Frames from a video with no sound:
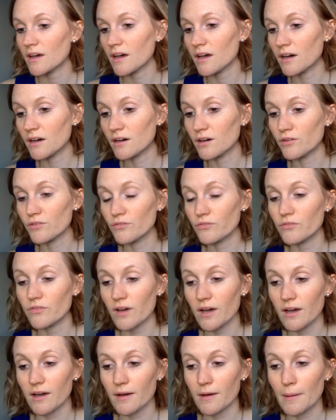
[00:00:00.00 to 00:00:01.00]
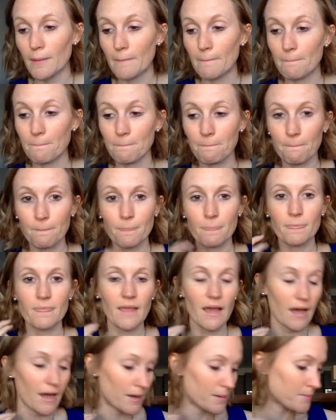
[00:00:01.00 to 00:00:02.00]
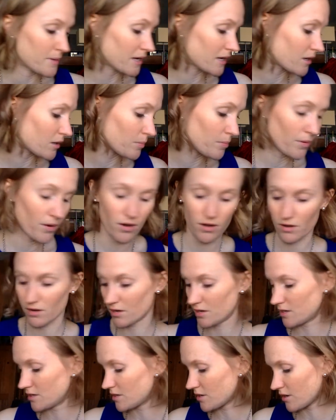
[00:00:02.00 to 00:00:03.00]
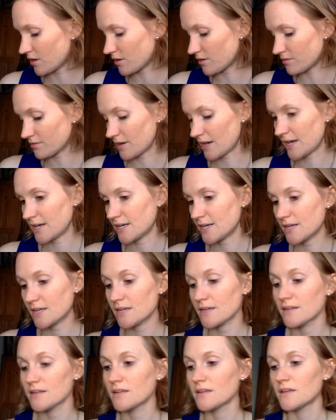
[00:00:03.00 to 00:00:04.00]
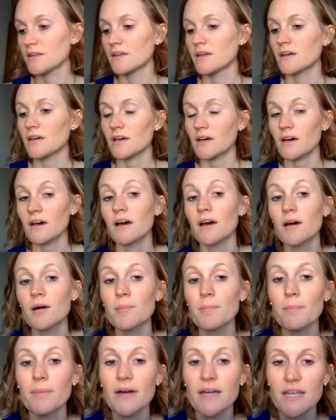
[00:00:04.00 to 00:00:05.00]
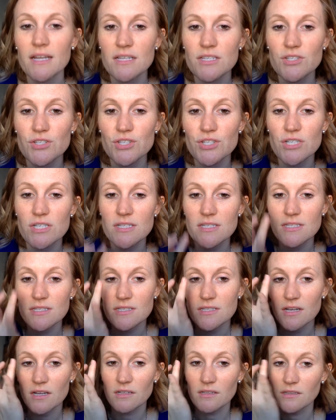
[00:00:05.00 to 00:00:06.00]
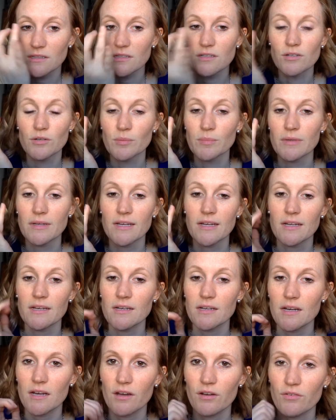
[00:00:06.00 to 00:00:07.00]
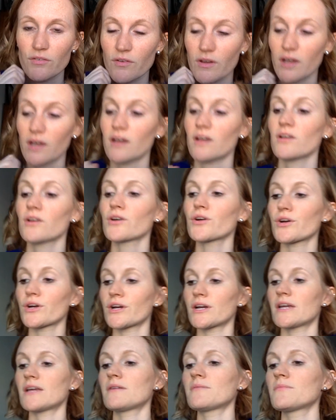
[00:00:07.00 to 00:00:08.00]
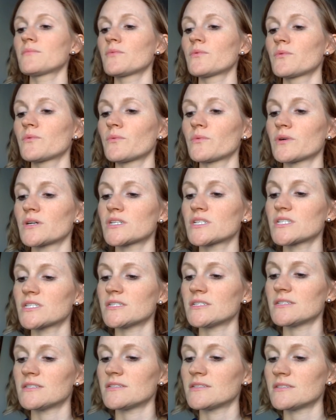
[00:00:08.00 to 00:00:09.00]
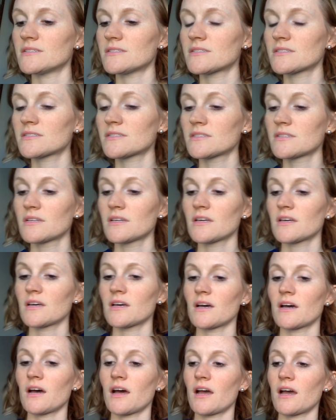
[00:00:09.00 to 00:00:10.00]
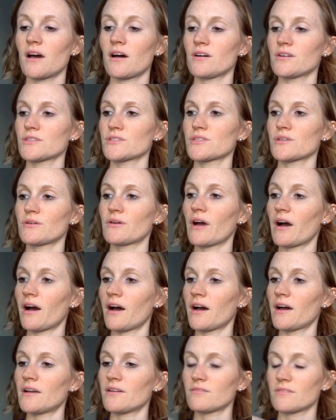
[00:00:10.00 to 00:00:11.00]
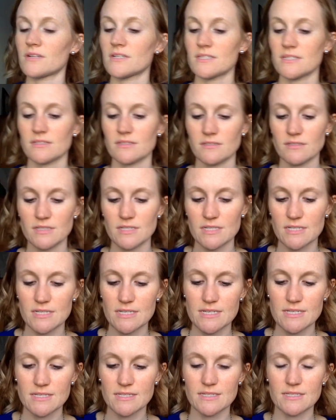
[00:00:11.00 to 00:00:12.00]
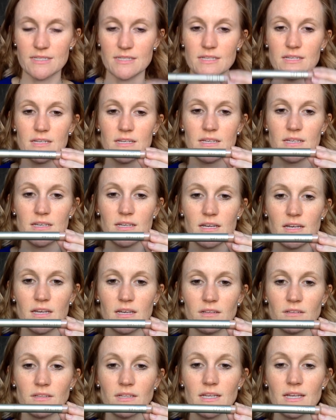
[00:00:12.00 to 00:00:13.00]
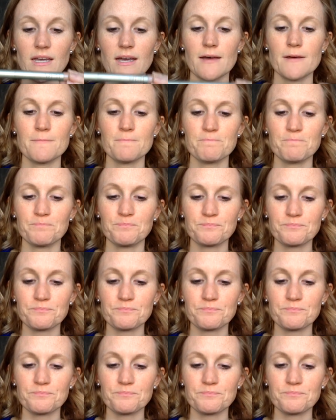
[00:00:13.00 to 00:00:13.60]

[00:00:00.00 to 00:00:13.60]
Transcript: of eye makeup on already, but it's just a little bit of cream, which is I also got recently is the Ilia,